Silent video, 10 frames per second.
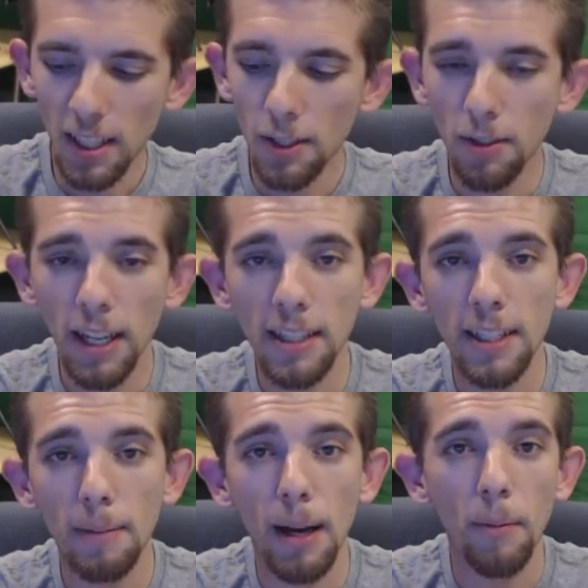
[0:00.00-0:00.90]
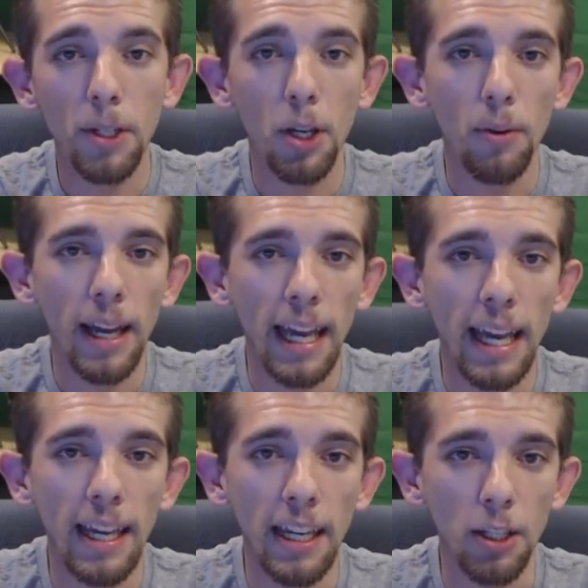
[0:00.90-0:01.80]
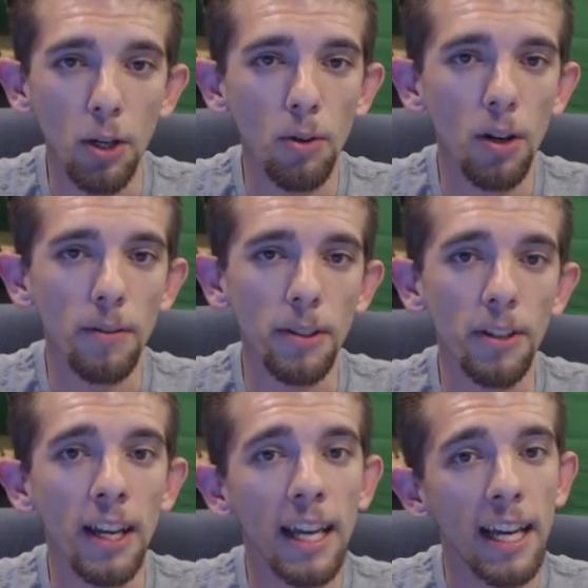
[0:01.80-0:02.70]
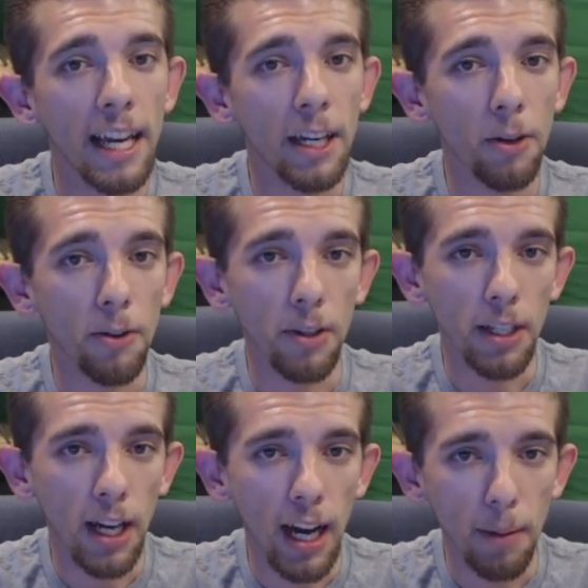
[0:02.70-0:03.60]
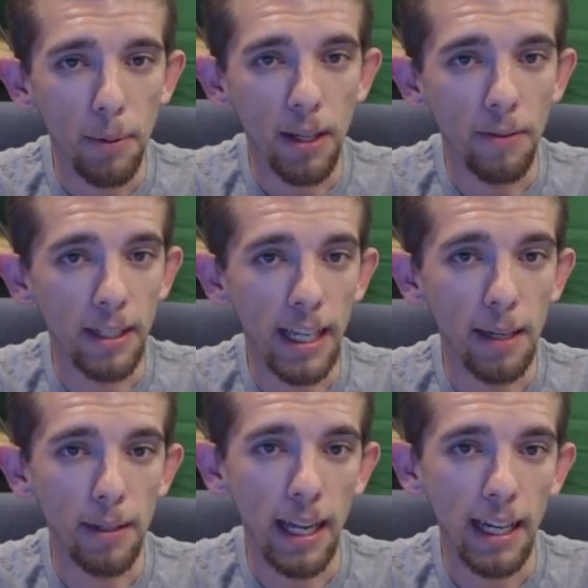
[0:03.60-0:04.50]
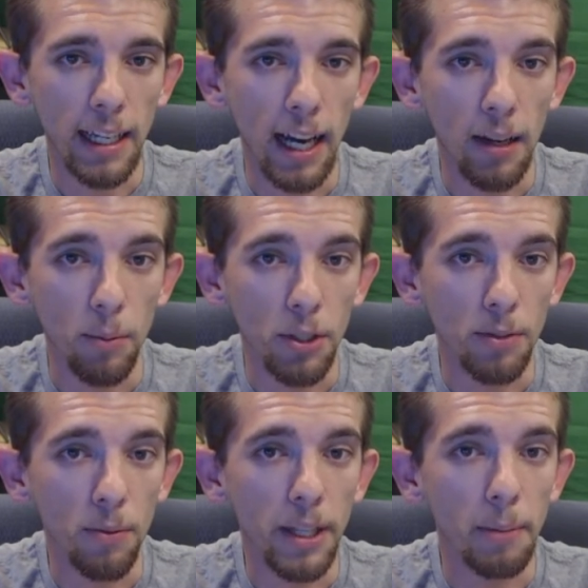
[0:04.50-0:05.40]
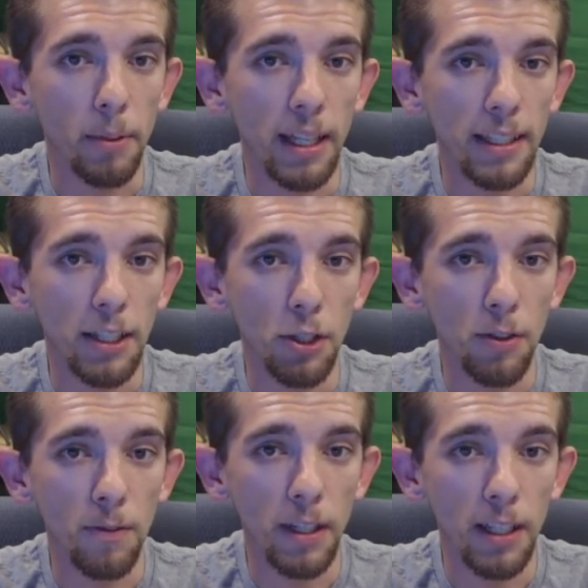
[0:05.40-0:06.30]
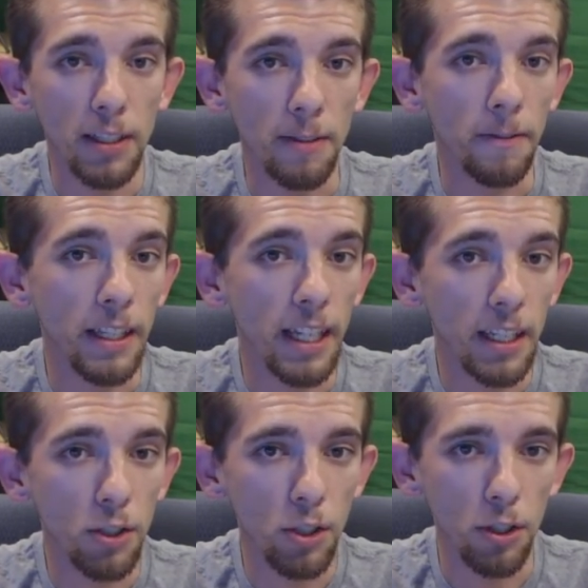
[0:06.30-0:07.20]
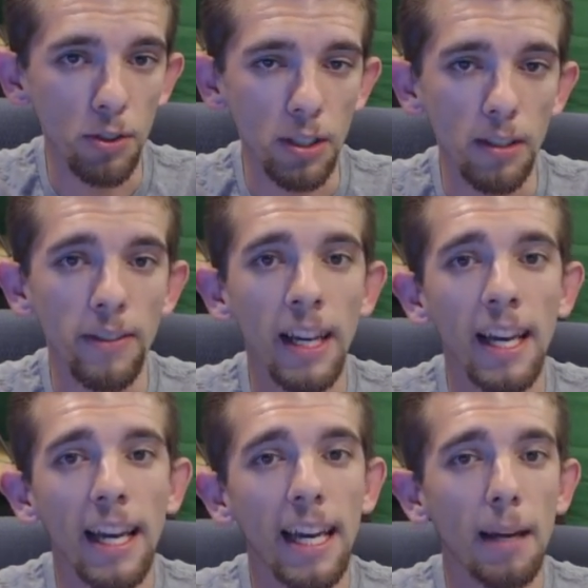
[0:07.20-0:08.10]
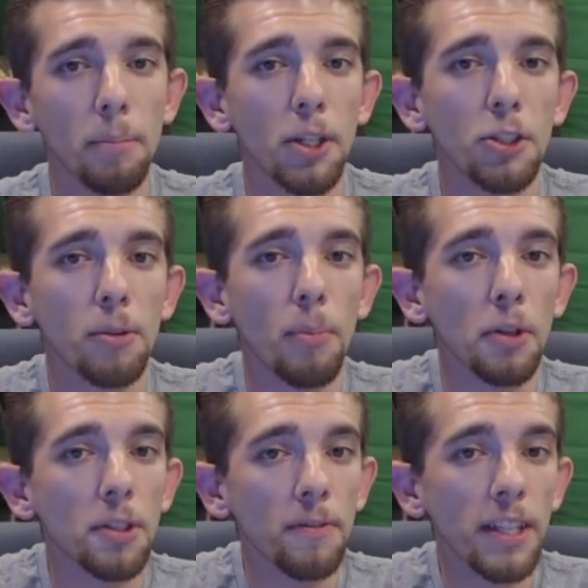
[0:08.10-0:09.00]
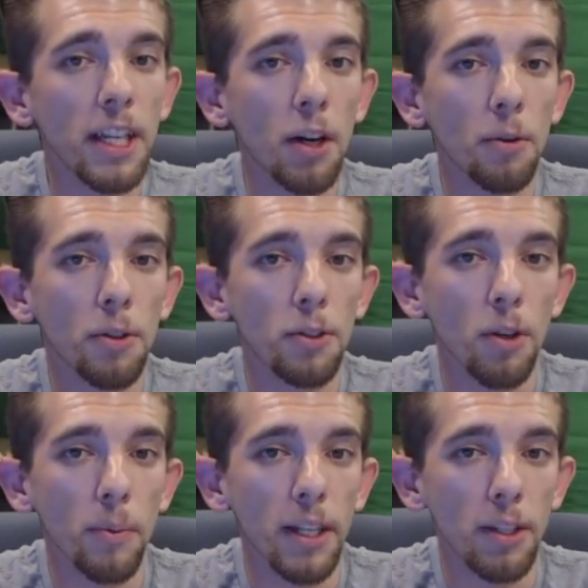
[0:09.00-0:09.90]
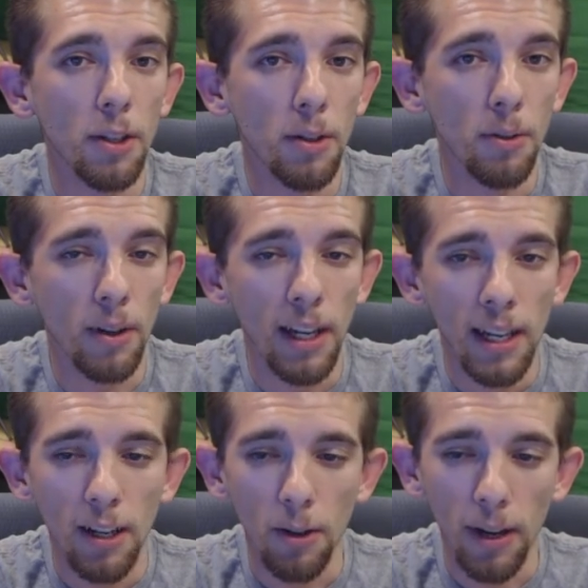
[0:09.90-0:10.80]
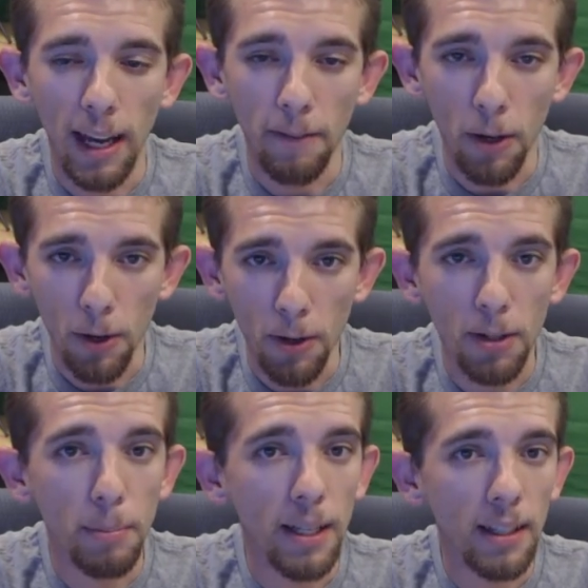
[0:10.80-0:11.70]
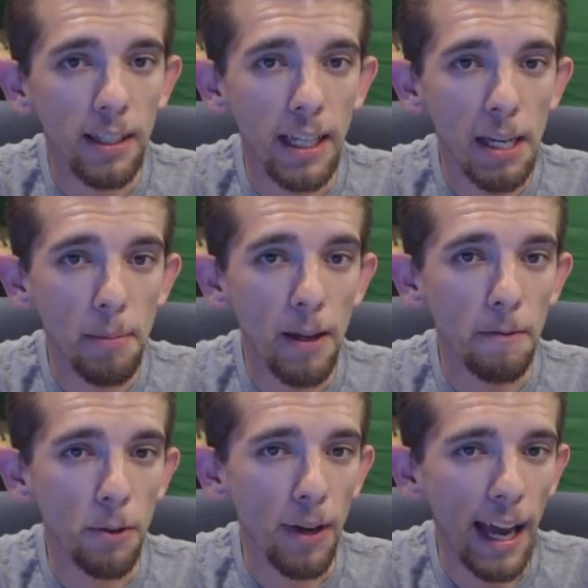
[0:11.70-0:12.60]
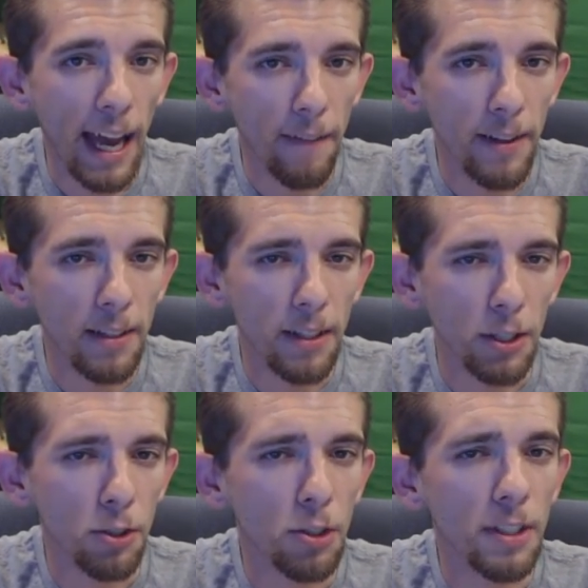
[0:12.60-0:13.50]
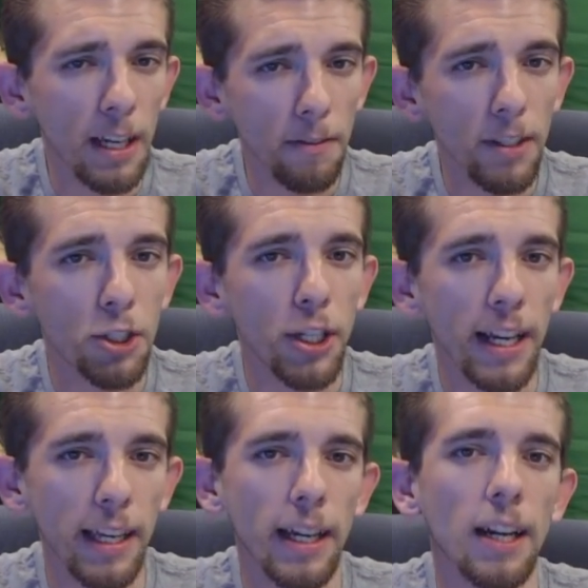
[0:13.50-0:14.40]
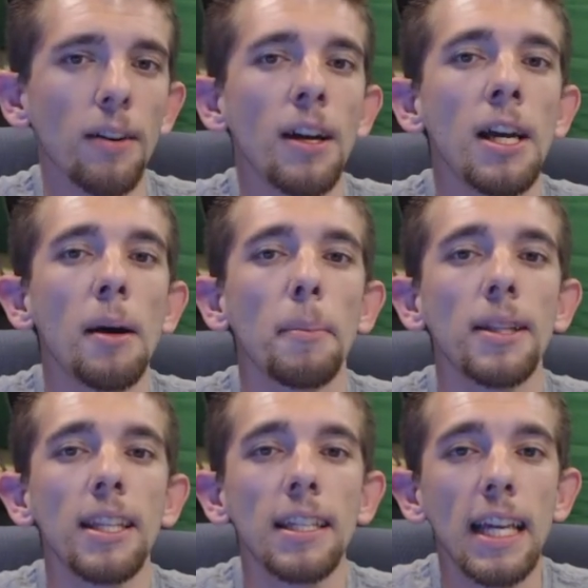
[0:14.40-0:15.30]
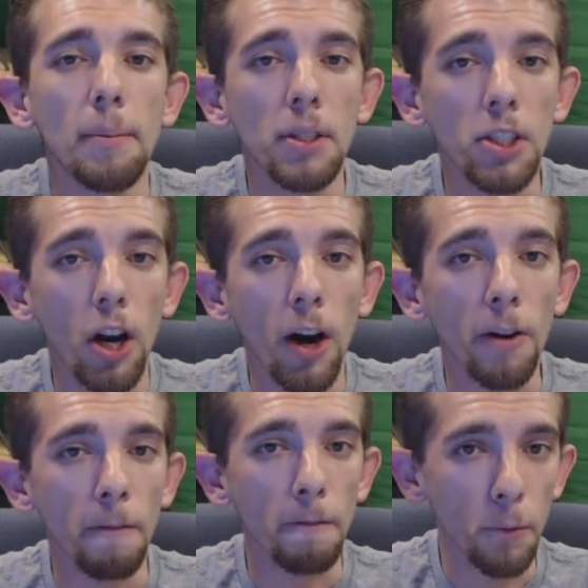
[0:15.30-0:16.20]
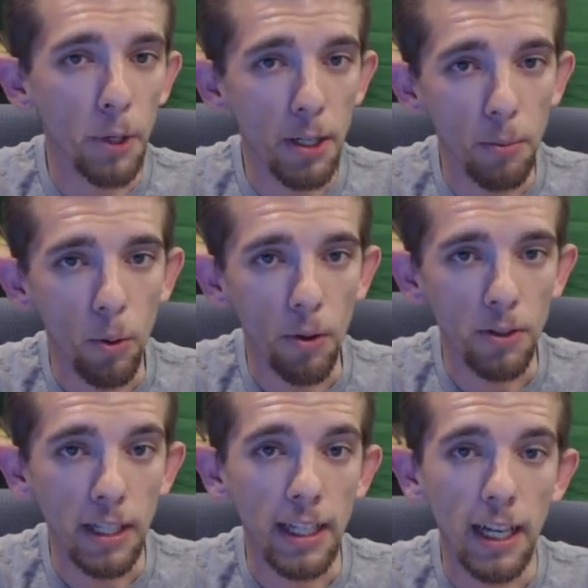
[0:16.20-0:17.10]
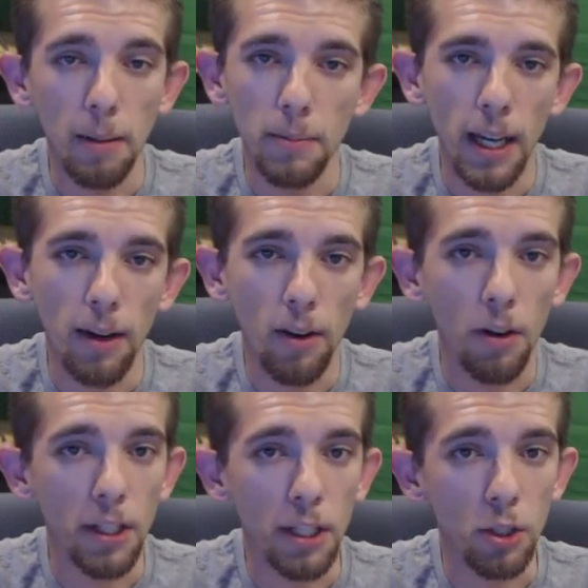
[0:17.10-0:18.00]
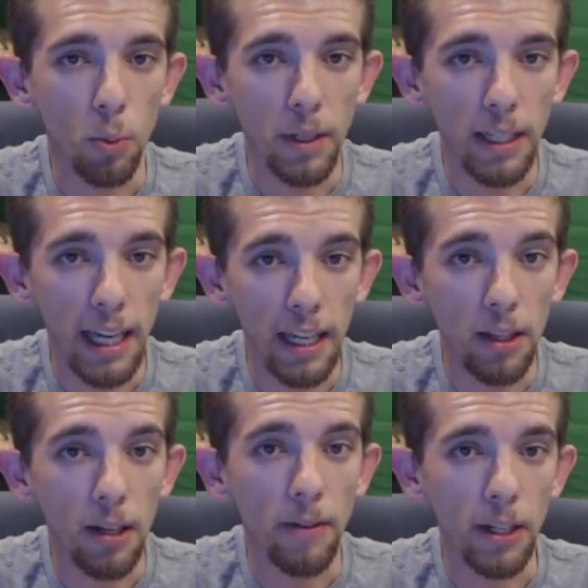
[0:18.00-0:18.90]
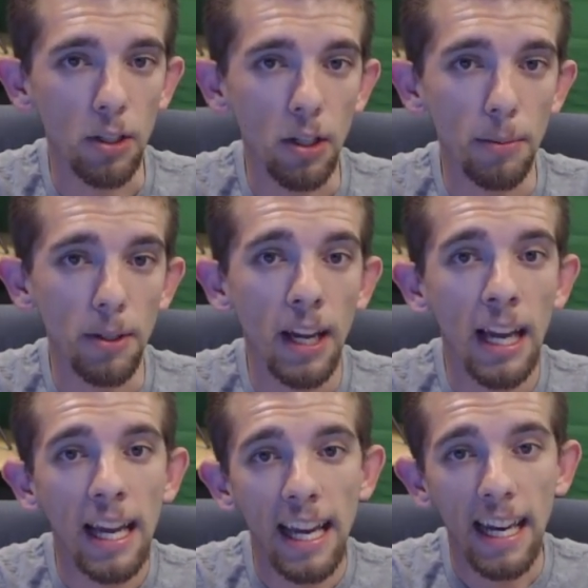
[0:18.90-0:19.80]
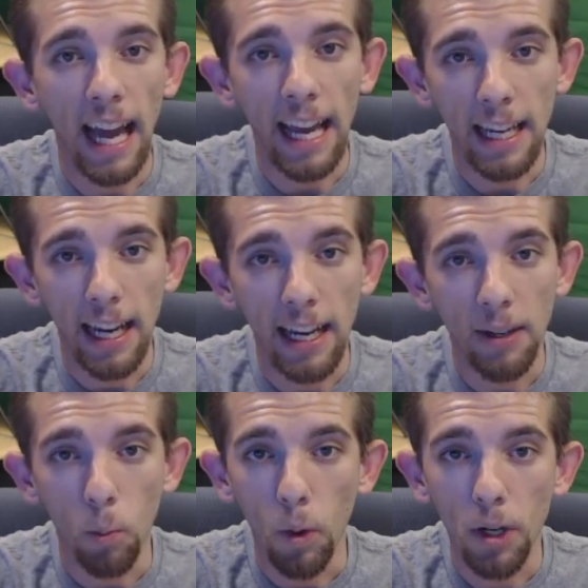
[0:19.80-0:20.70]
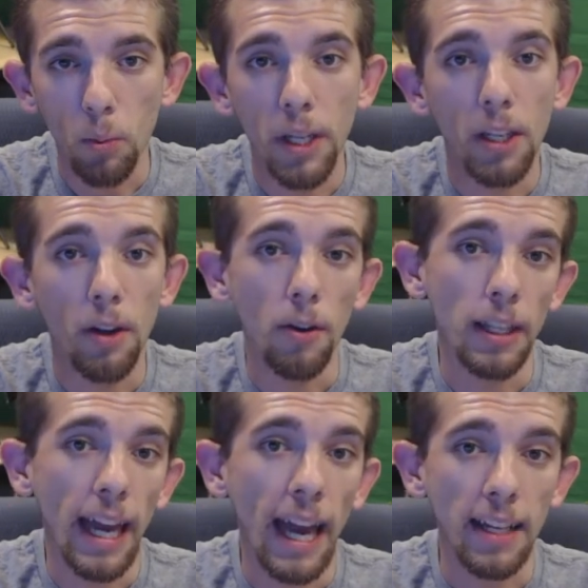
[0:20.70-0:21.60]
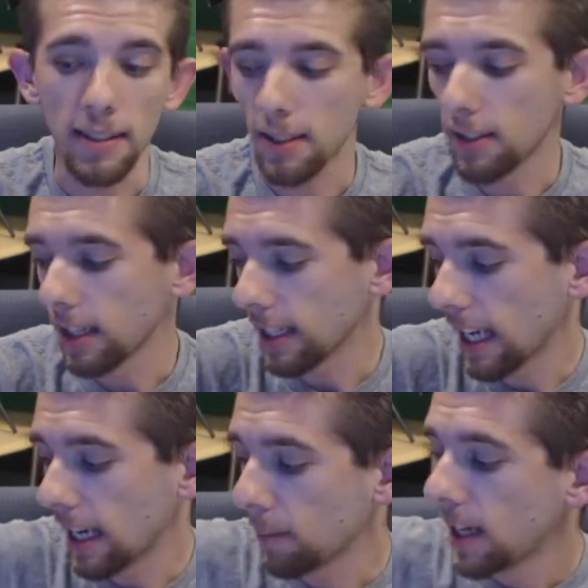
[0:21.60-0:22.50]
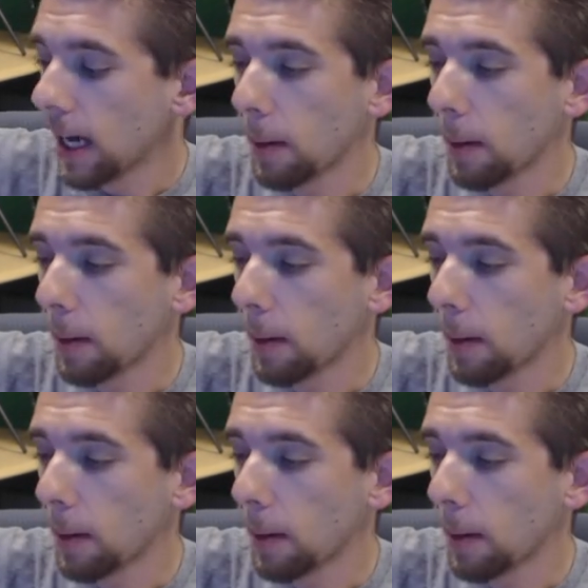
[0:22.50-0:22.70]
So next up, I want to go ahead and go over an early copy of a game that I got, which is for the PlayStation Vita. It's a Vita exclusive, and I'm pretty sure most Vita owners already know or have heard about the game. If you haven't, then you should definitely check it out but the game is called Freedom Wars. It comes out on the 28th of October, and I got one week early access to the game.